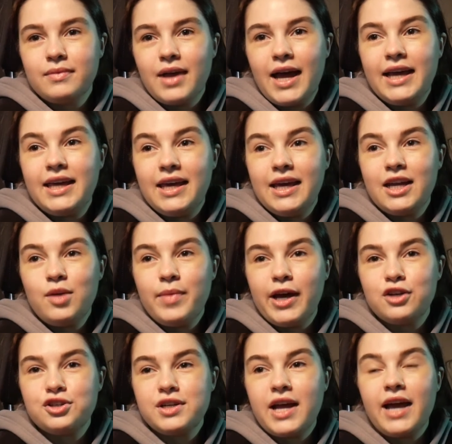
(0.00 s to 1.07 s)
I can't
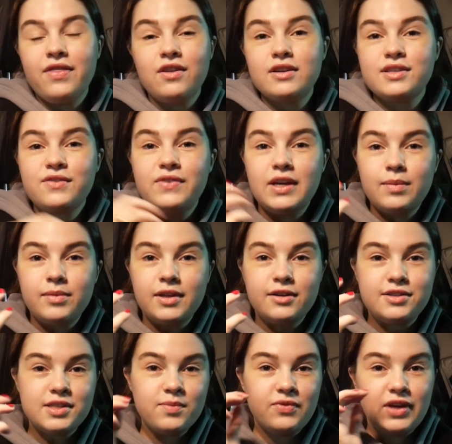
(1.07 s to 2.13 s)
imagine. There's
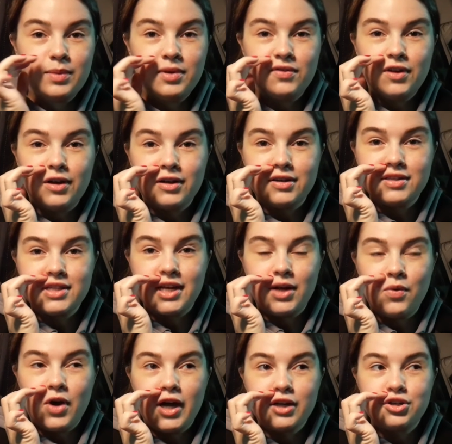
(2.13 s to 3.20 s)
some family vloggers that I
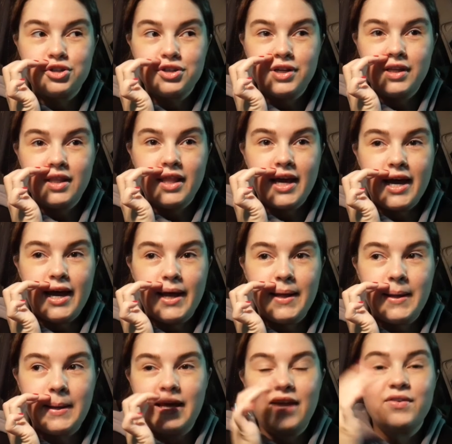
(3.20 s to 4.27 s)
watch that
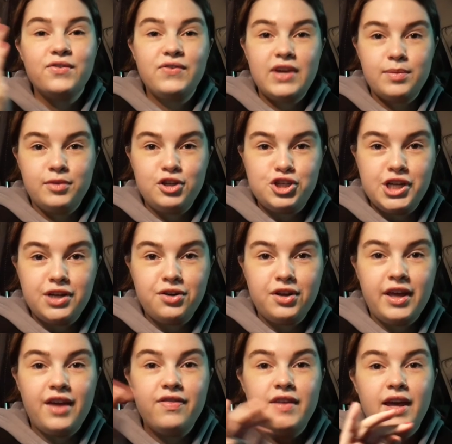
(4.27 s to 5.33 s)
they have a family channel,
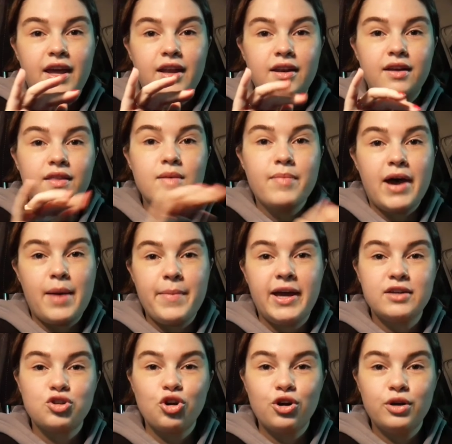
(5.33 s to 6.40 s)
and then the mom
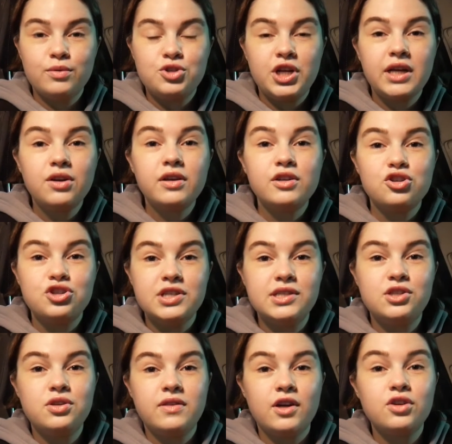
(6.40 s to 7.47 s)
has her own channel, and
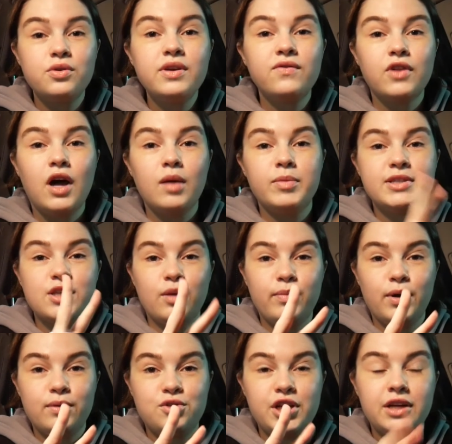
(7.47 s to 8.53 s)
they're doing Vlogmas on
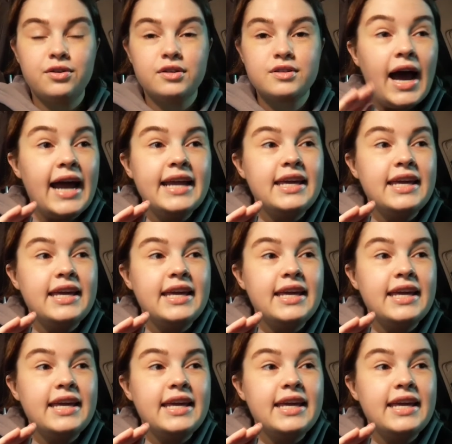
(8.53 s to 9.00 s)
both channels.